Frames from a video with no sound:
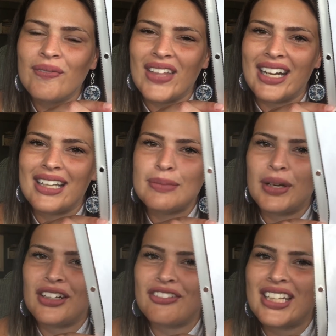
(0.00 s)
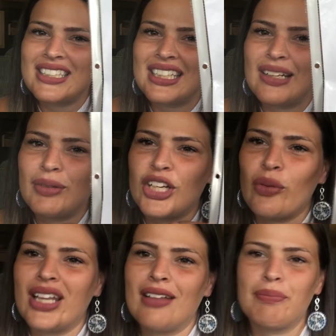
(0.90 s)
And it has butterflies in it. We know
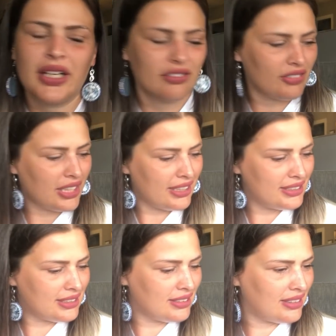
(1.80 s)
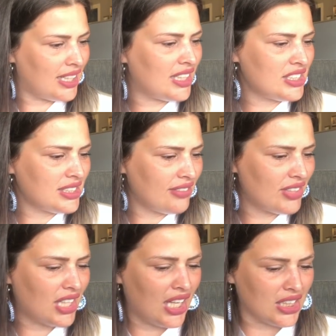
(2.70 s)
I love butterflies. I just love the
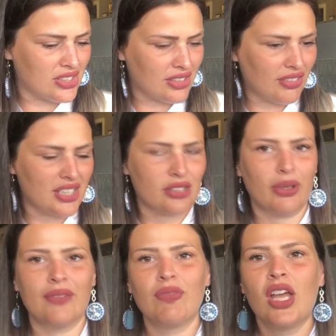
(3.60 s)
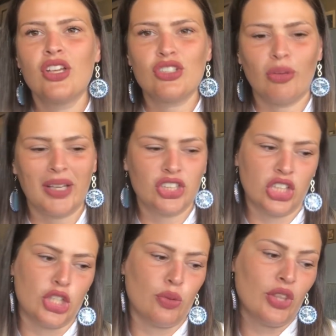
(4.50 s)
colors of this one. So I'm like, should
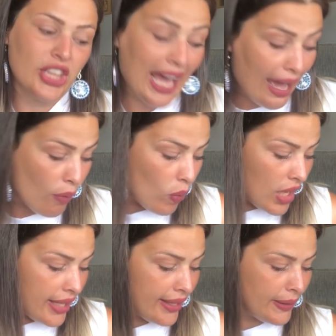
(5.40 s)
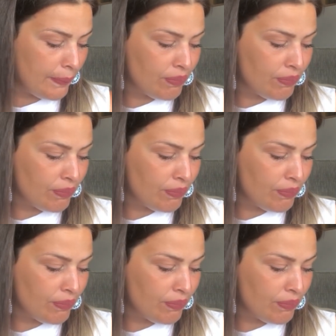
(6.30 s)
I do that one?